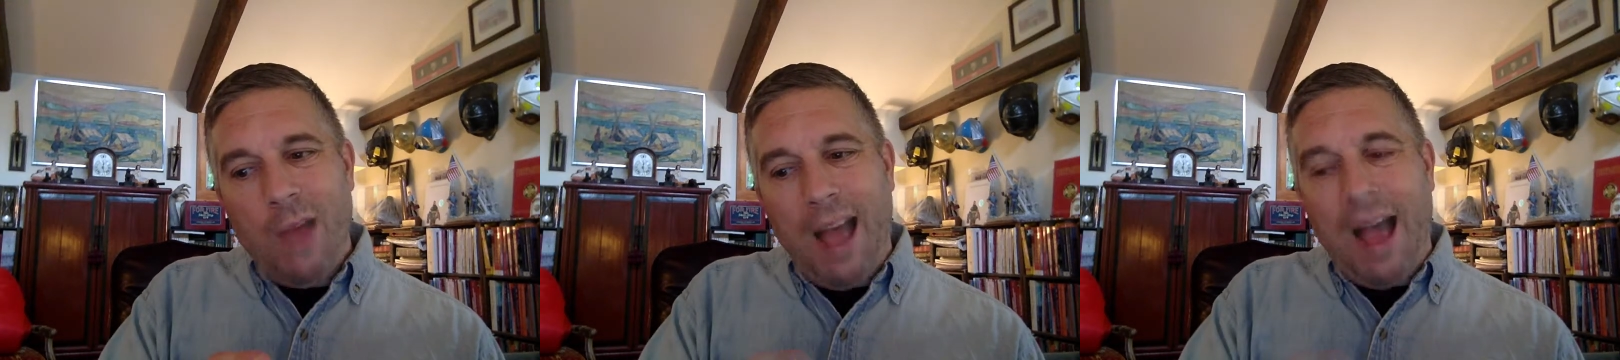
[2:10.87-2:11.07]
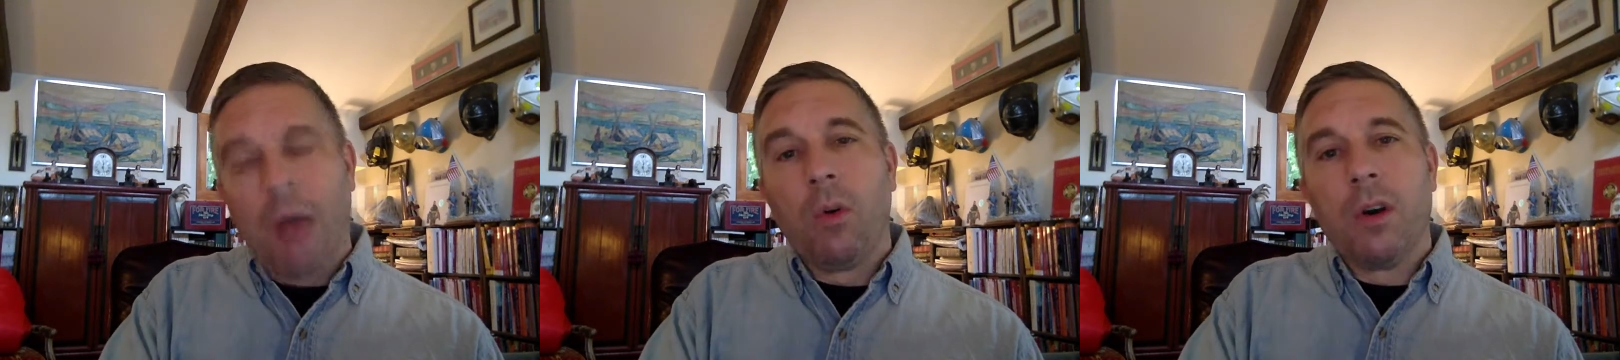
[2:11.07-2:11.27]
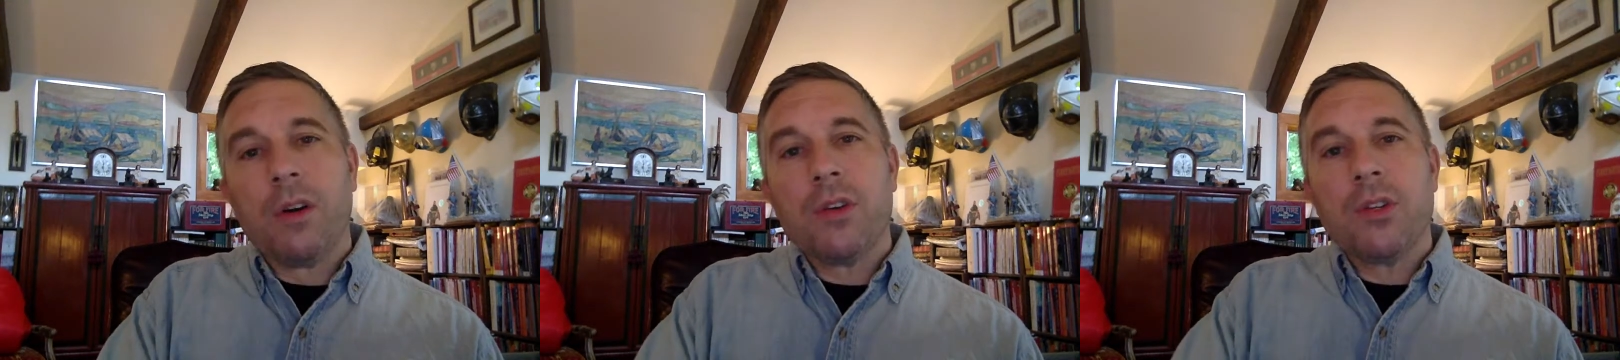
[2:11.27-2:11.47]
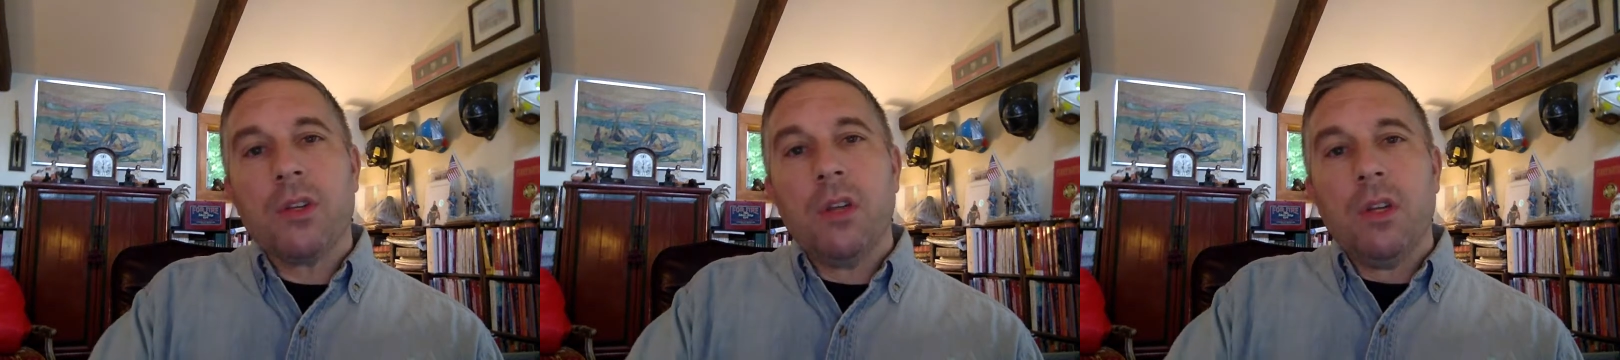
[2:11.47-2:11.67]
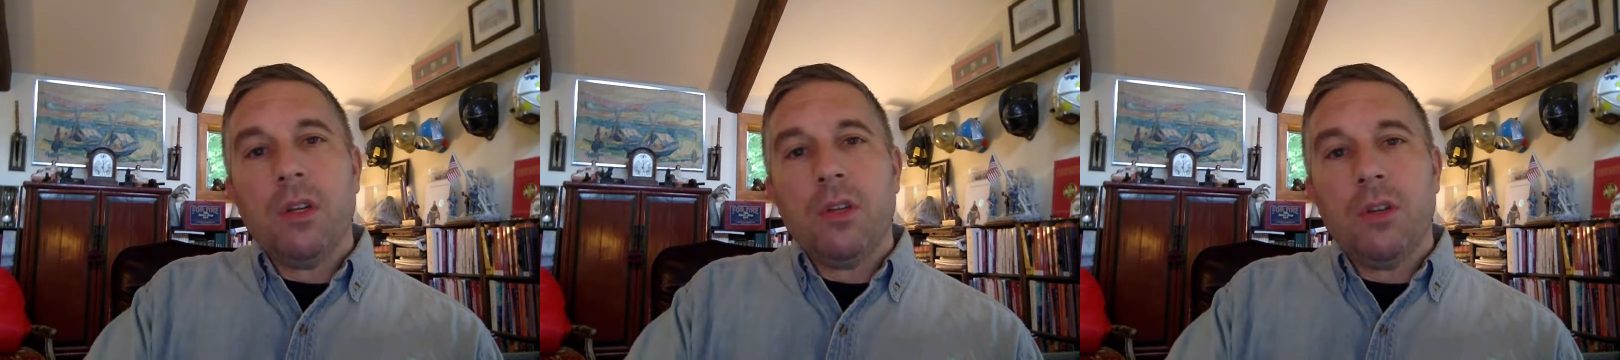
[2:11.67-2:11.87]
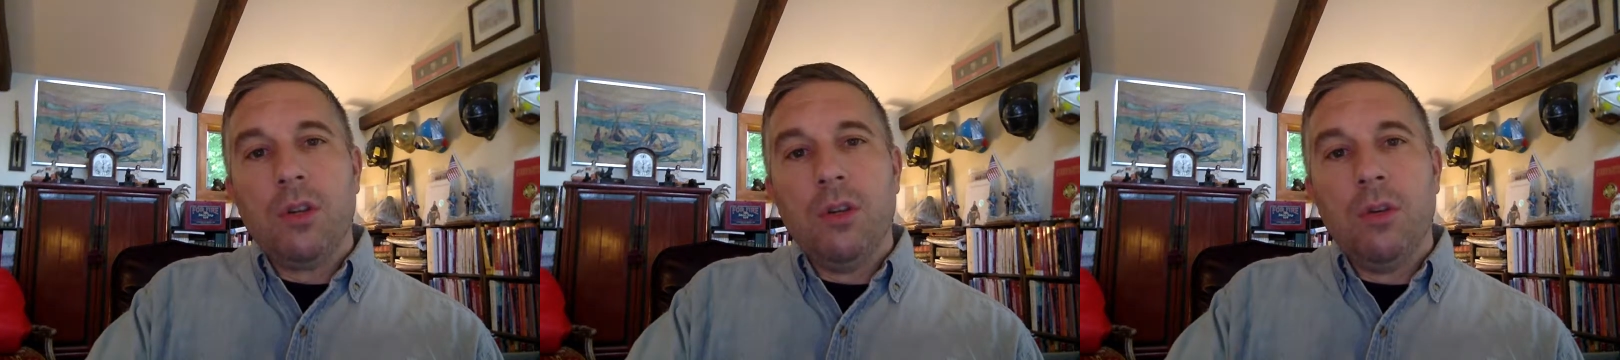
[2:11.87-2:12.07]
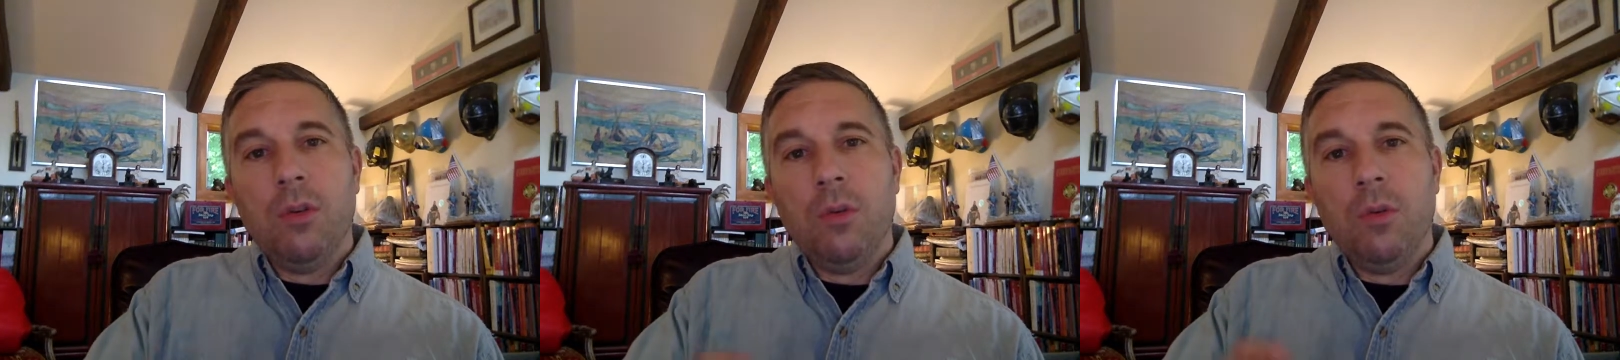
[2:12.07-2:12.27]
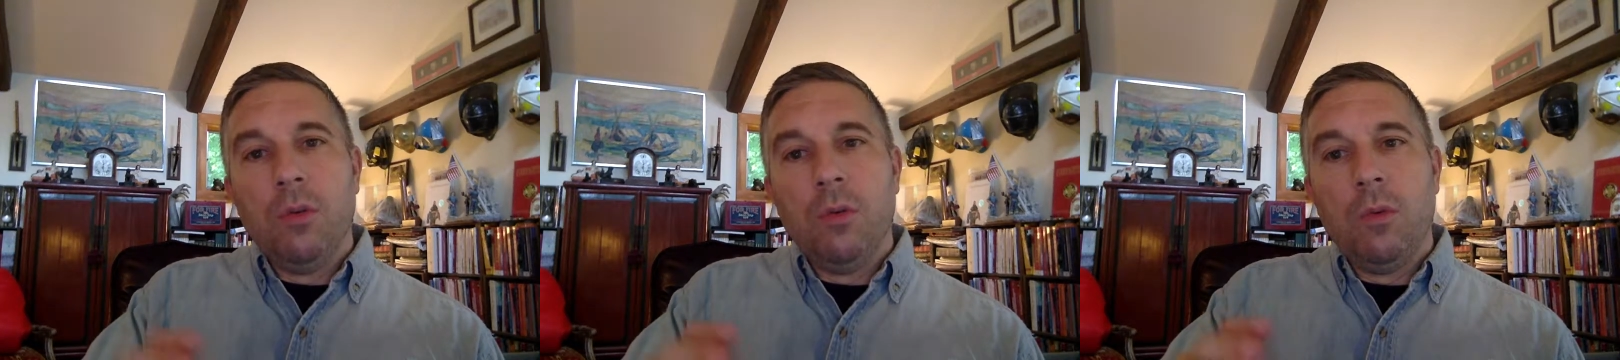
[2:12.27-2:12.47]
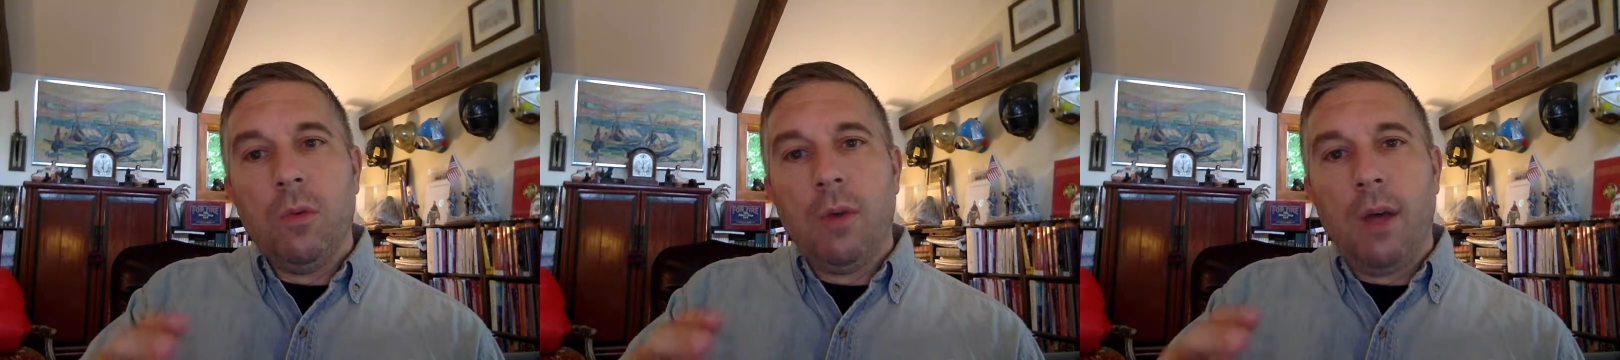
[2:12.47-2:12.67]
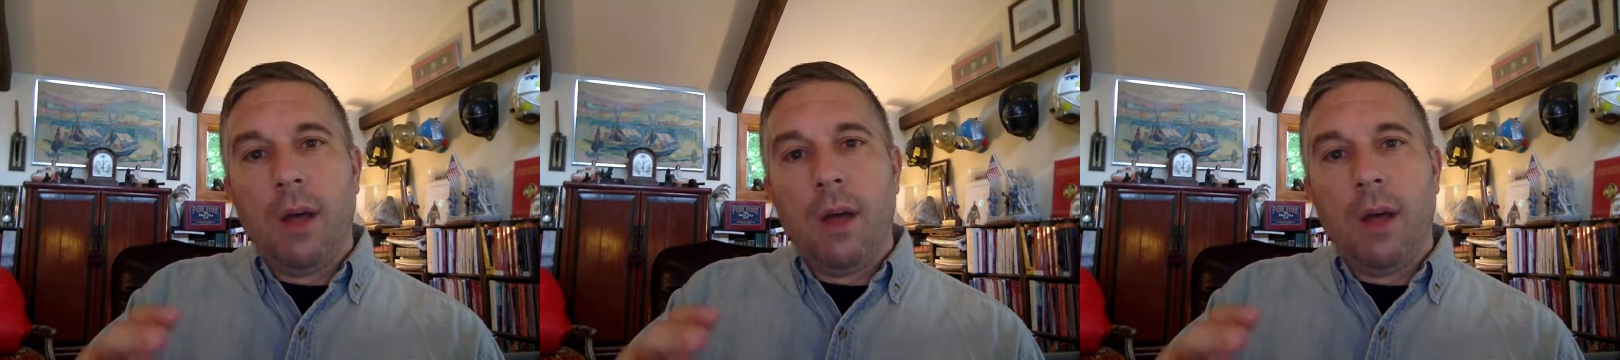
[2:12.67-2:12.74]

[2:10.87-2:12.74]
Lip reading: hours to